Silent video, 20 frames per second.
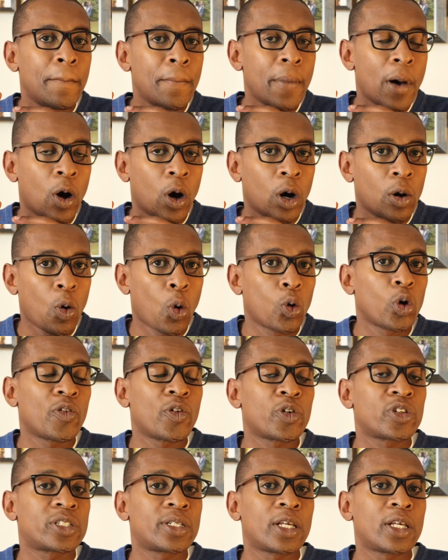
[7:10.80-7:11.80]
all of those
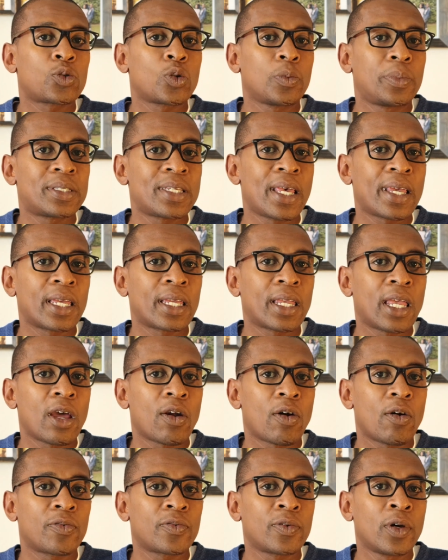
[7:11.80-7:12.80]
debts will be taken care of.
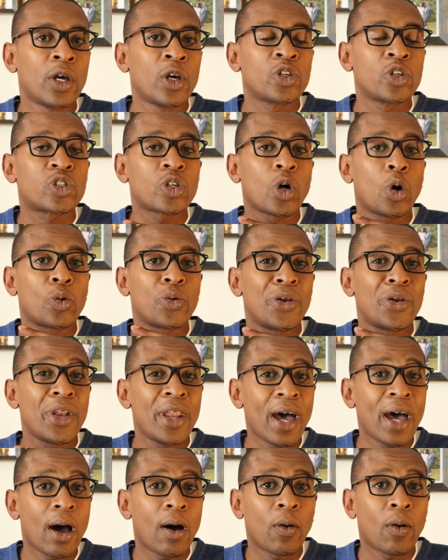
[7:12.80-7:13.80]
So
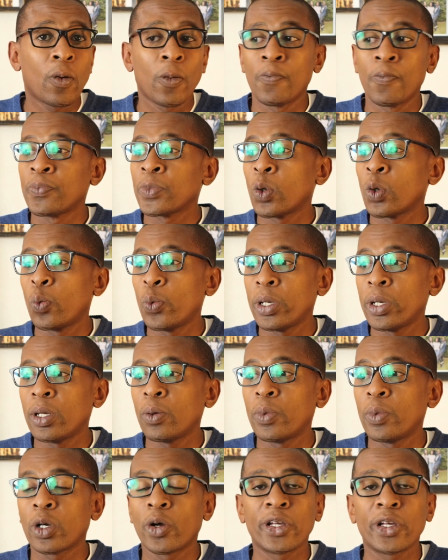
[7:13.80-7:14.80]
now we're
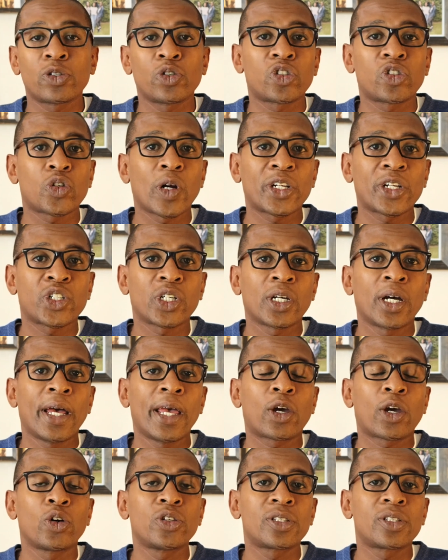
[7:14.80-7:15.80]
going to structure a
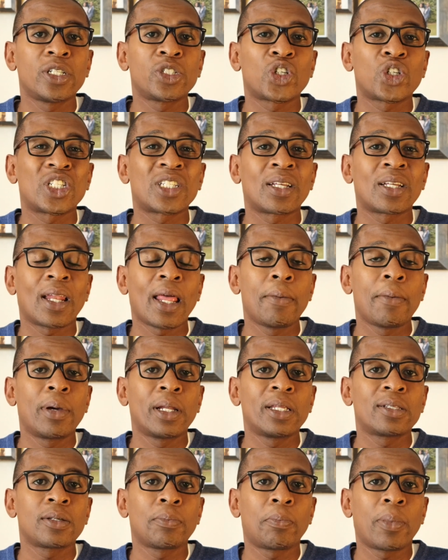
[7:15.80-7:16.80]
contingent liability
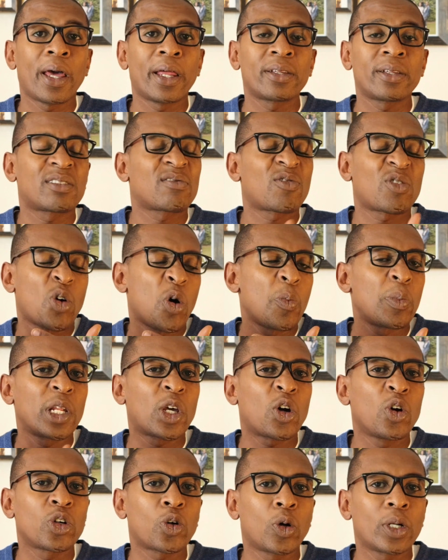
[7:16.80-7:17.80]
plan. It's commonly
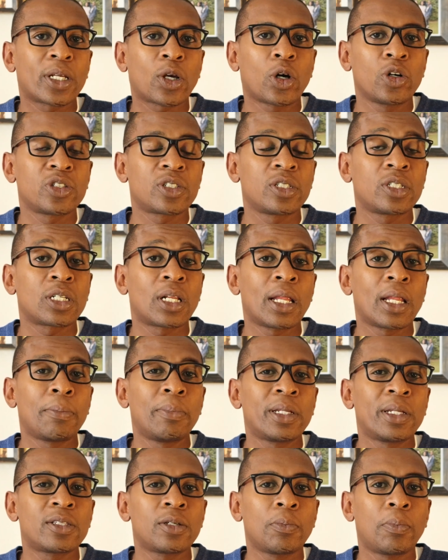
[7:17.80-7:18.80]
called contingent liability
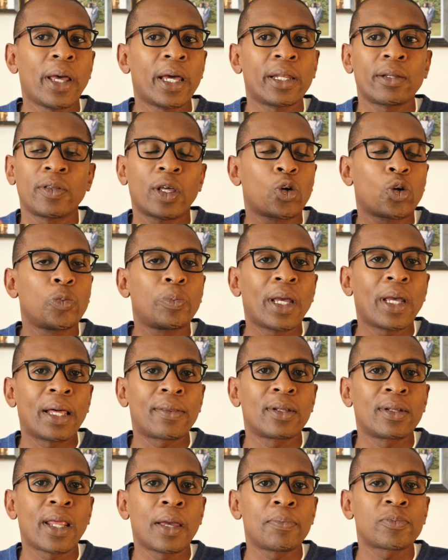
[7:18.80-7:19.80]
plan. There could be other
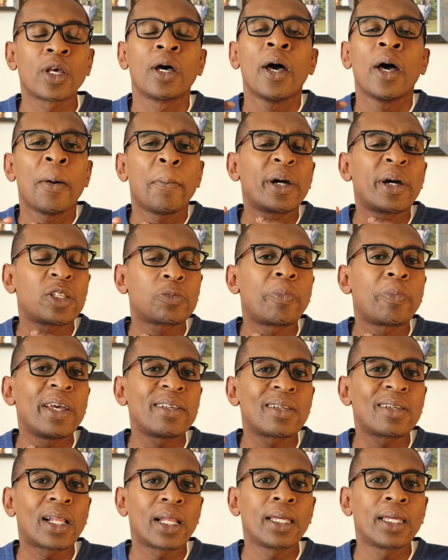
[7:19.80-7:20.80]
names, but it's
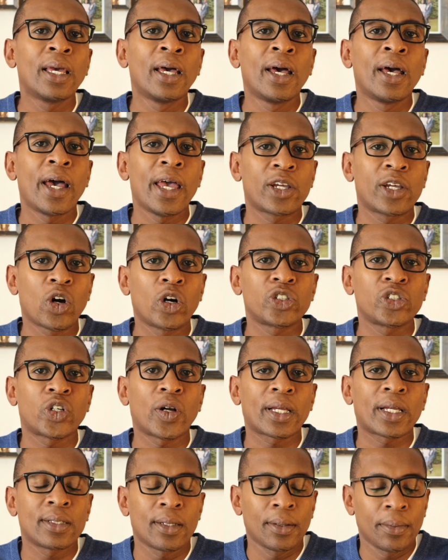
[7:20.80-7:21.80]
basically a contract.
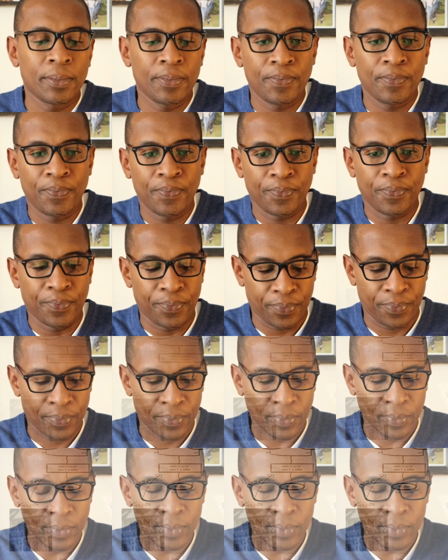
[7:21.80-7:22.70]
So in the